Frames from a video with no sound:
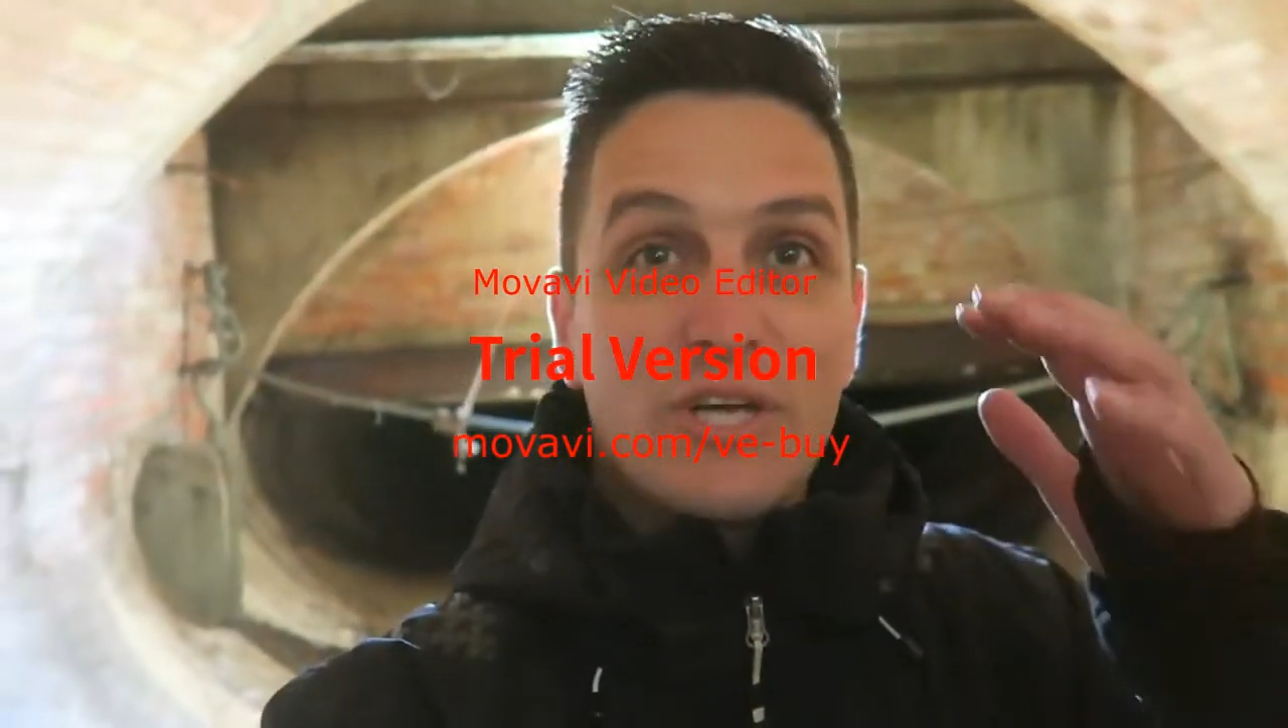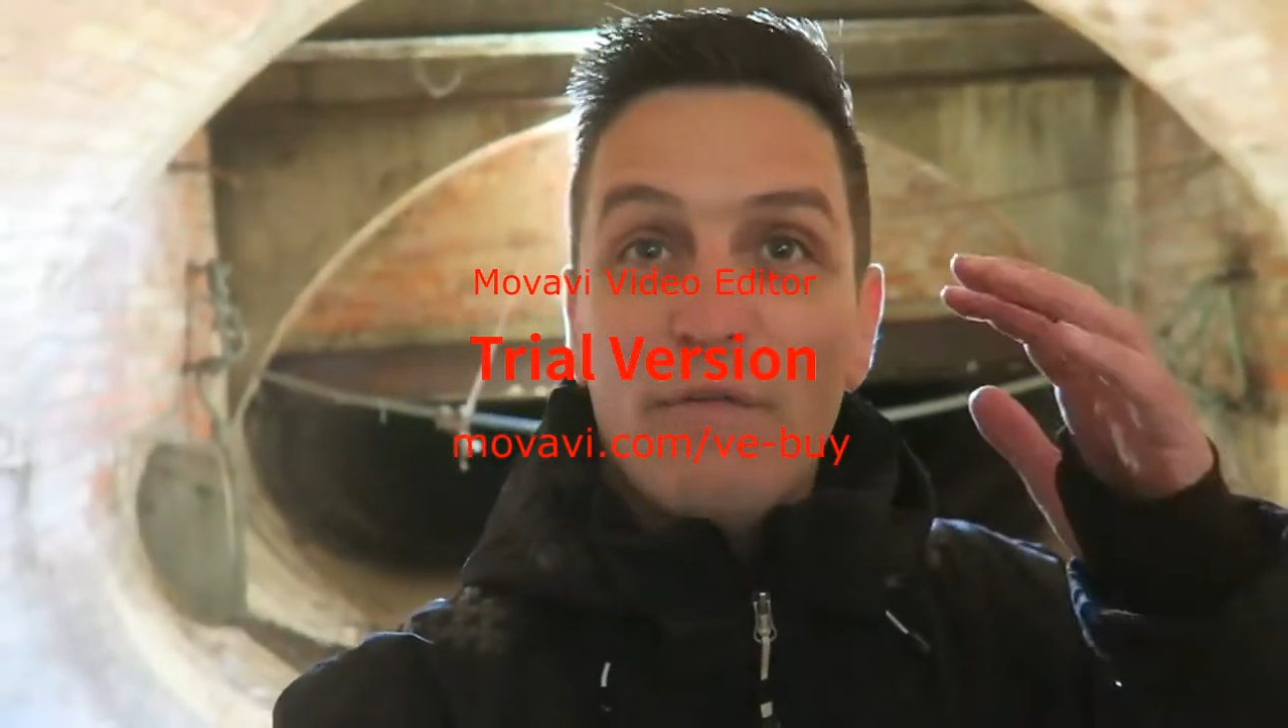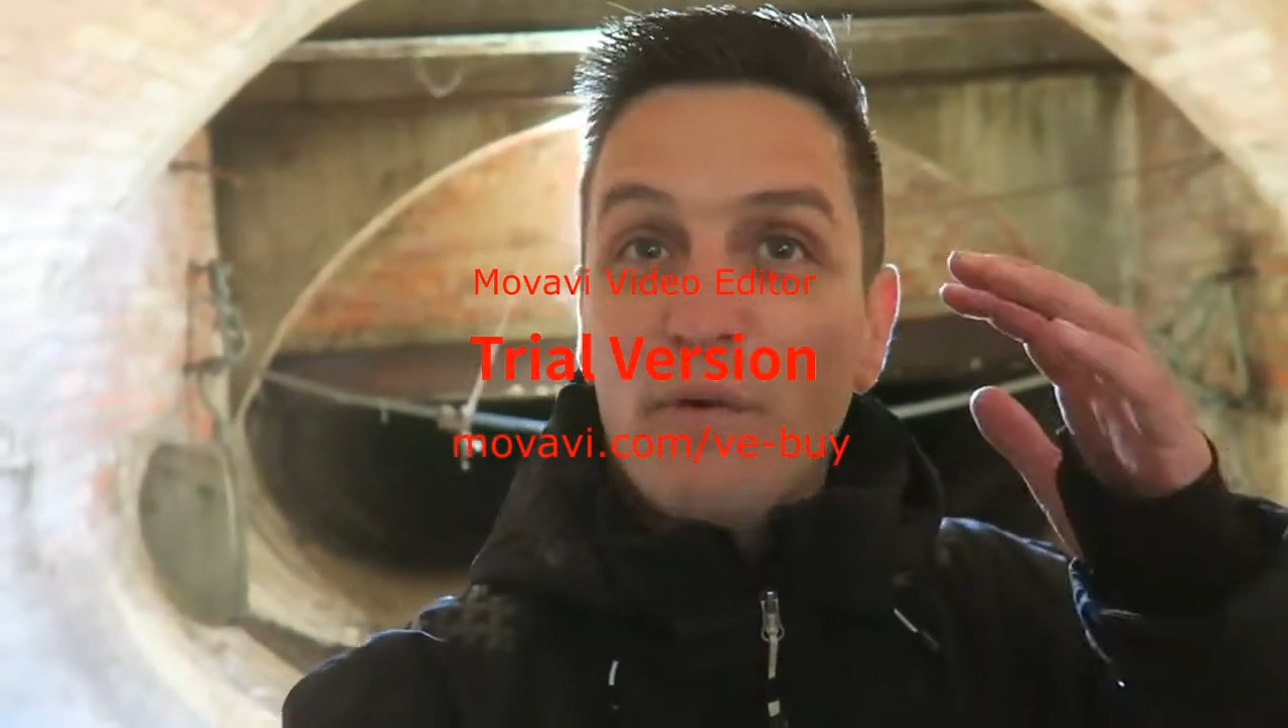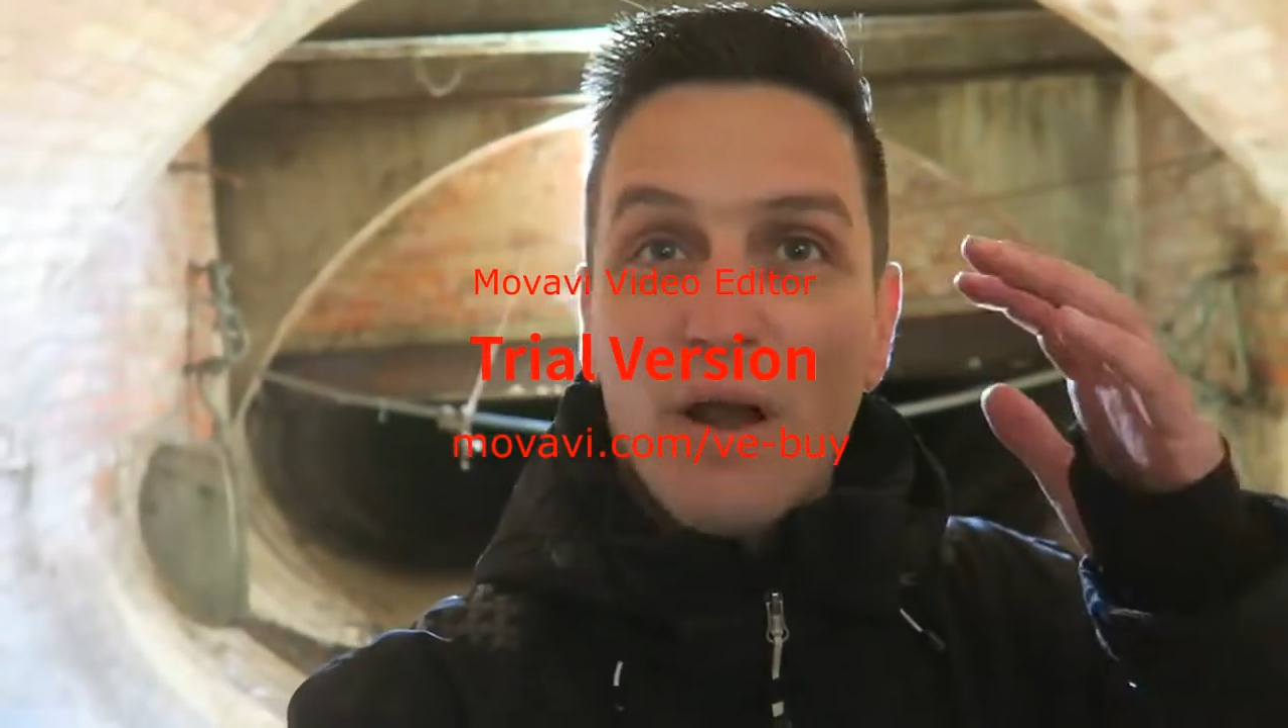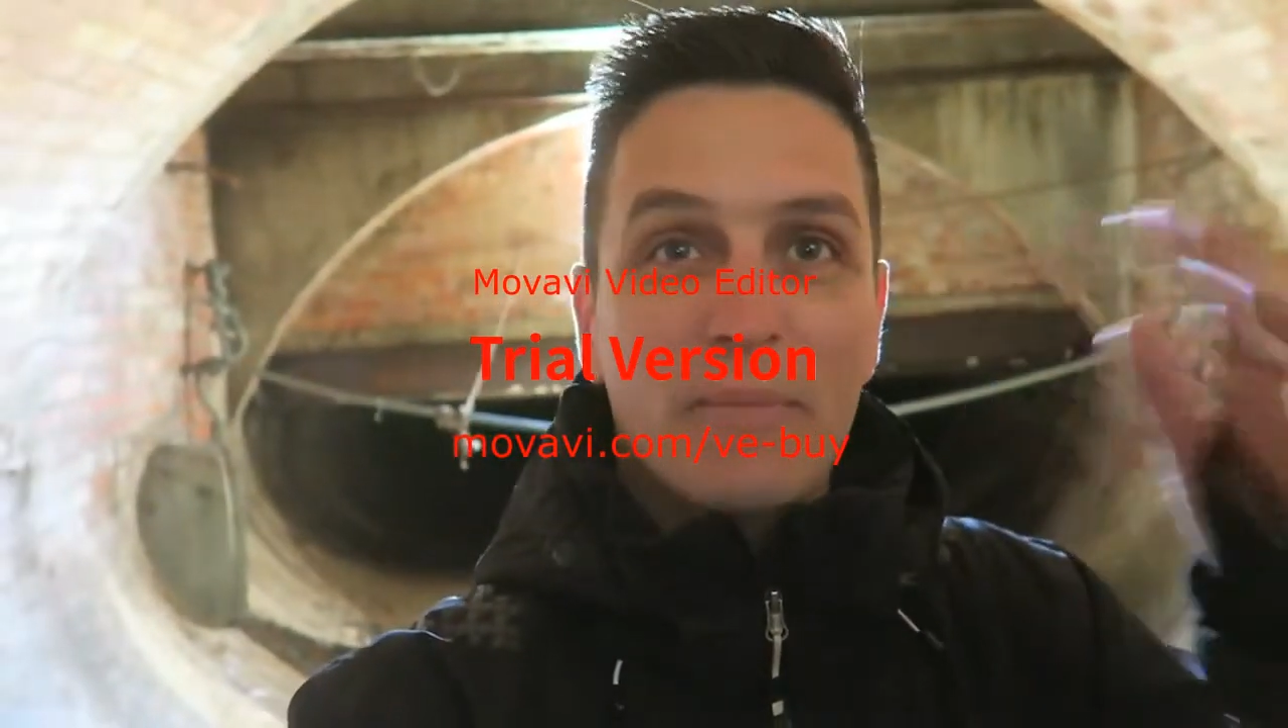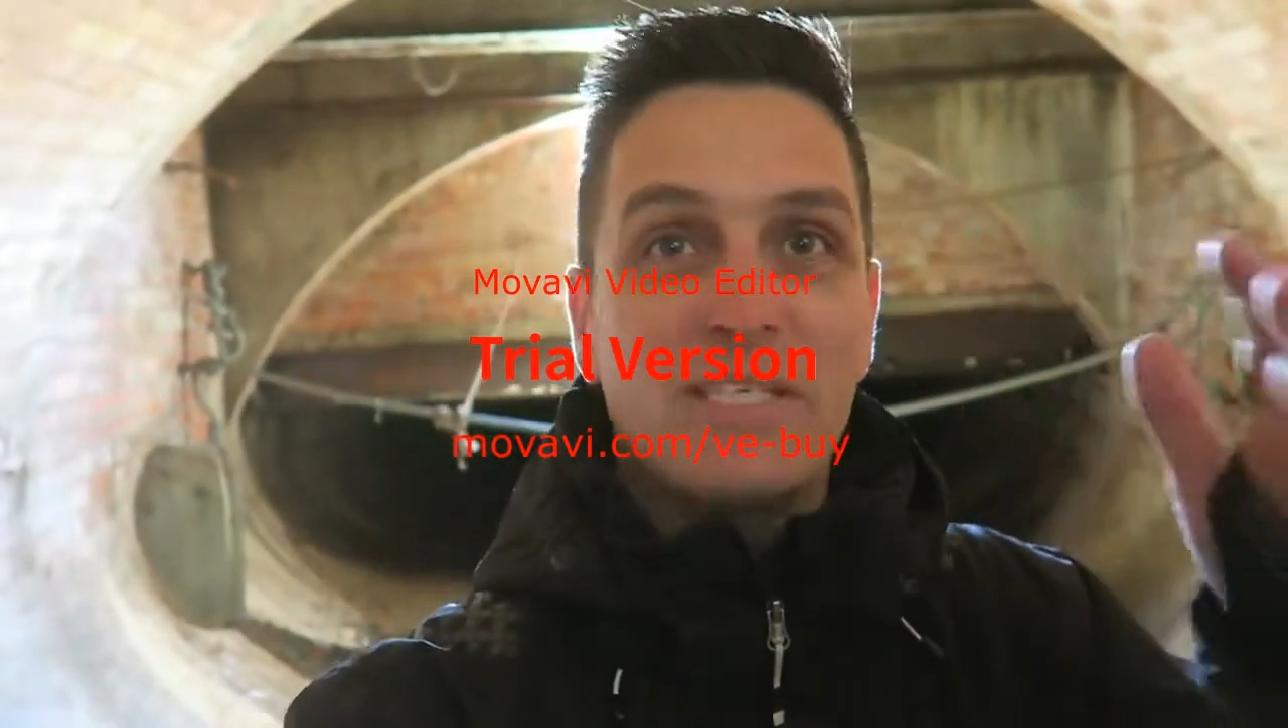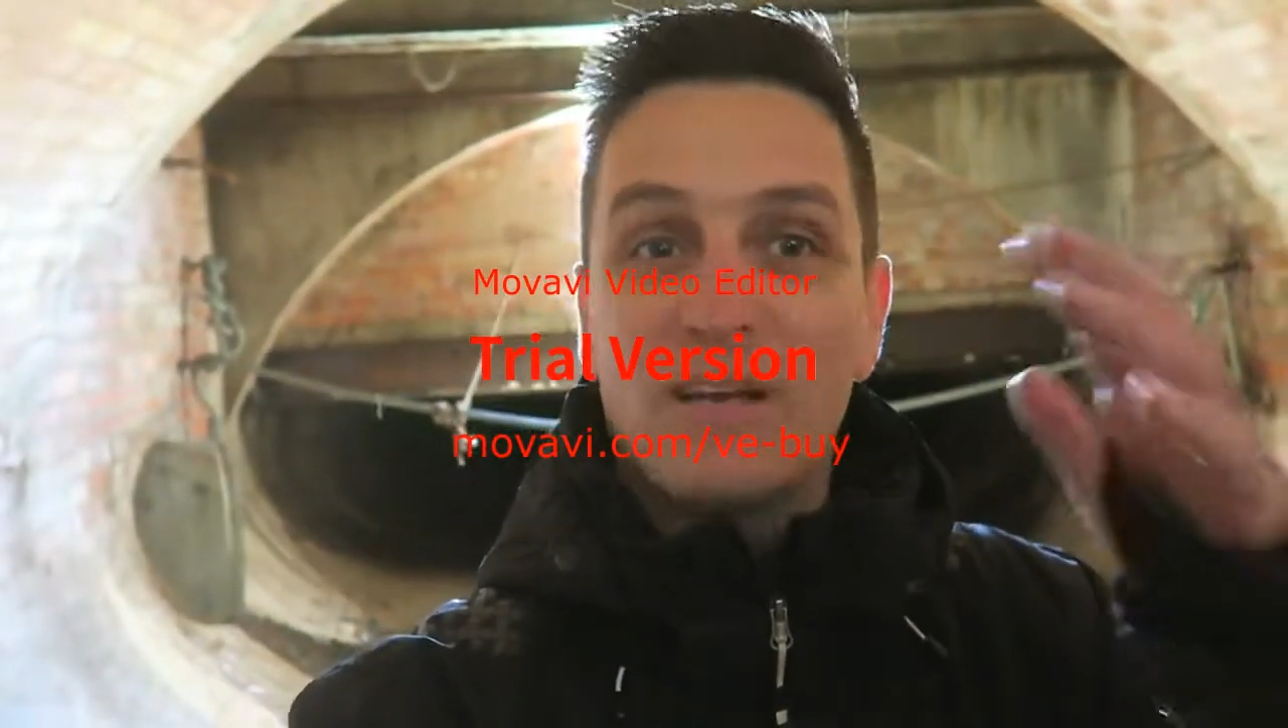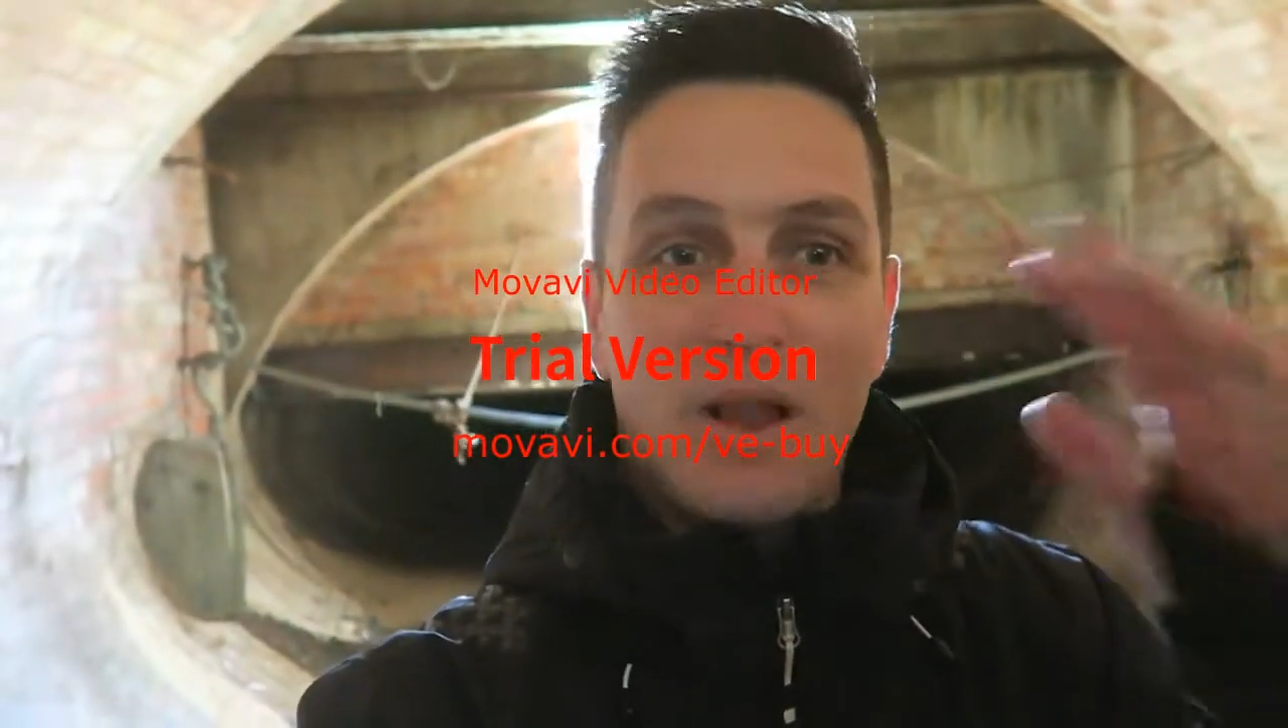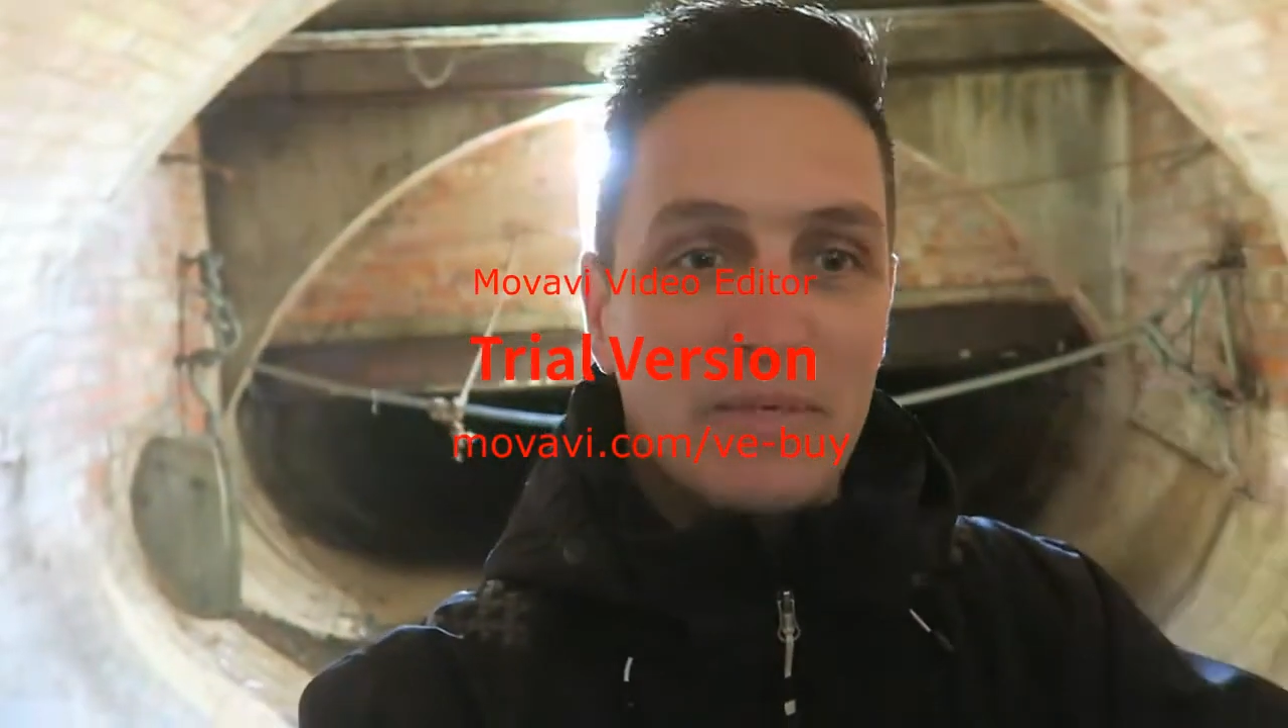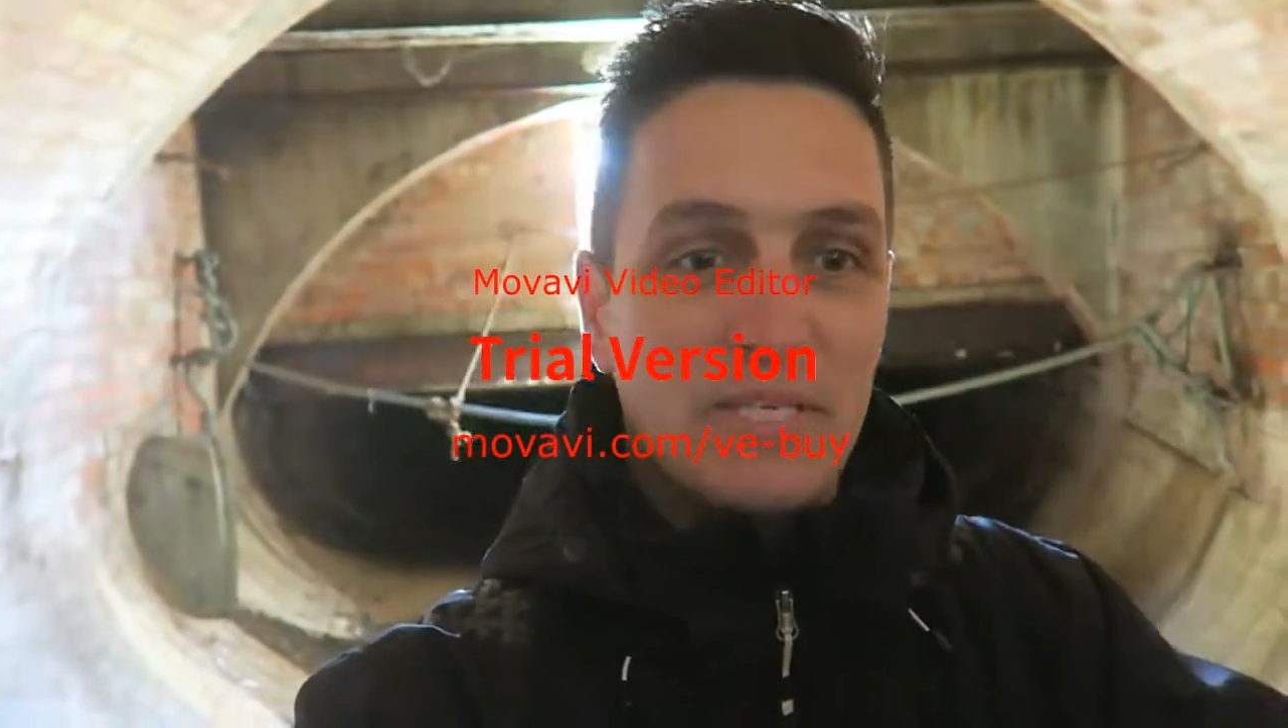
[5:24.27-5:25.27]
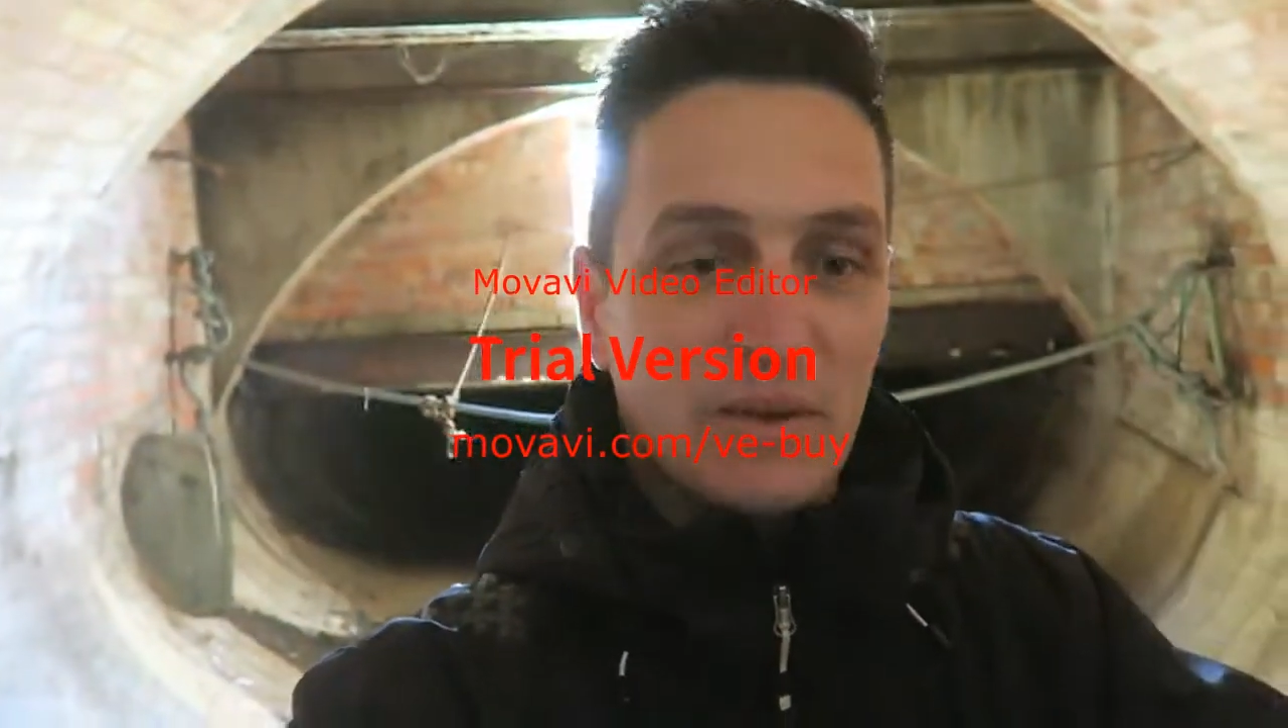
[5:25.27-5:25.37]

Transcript: go for kilometers and kilometers, and